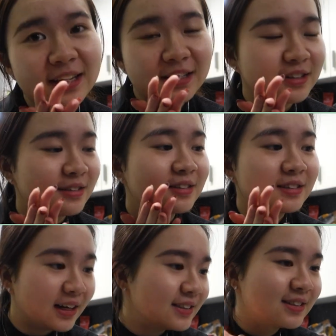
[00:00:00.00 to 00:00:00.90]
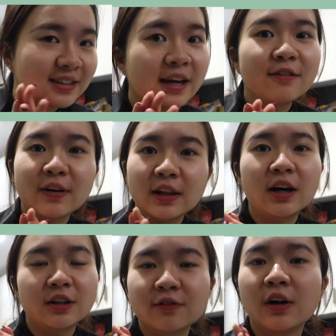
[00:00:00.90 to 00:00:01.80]
it does save a
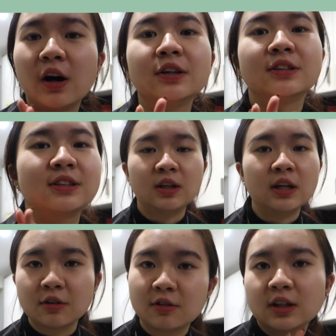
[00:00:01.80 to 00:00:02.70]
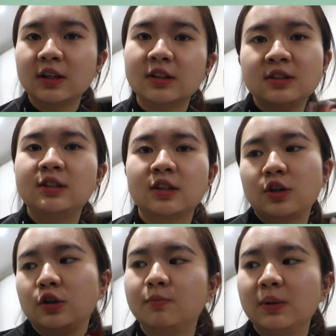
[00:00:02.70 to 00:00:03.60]
lot of cost. The ingredients
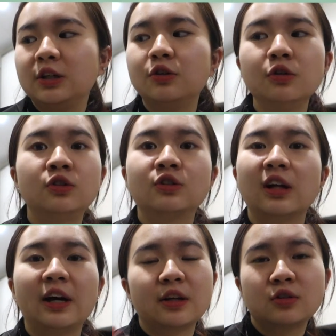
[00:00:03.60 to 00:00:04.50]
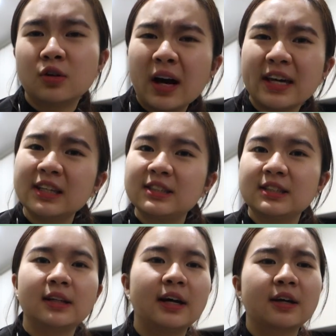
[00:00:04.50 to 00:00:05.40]
could be used like
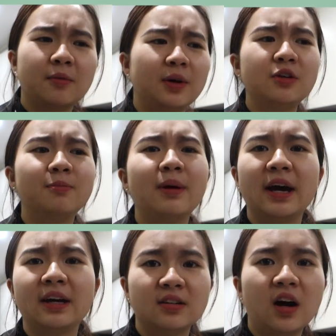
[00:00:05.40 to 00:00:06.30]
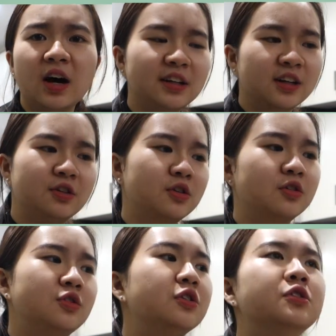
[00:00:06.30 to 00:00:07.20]
twice. Like when you buy an onion, you
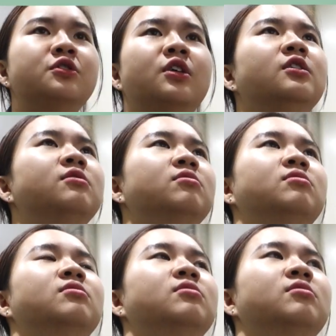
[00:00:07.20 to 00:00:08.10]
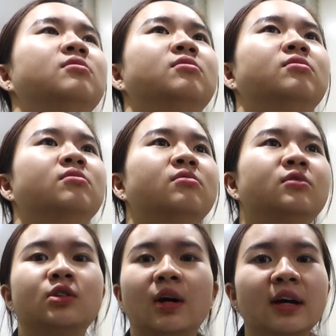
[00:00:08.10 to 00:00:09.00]
could use it
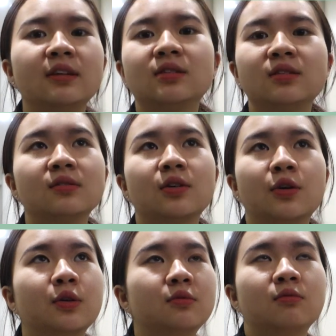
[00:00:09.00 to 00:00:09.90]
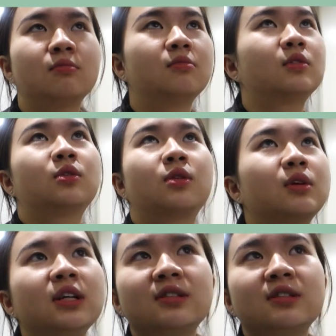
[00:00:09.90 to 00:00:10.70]
twice or 3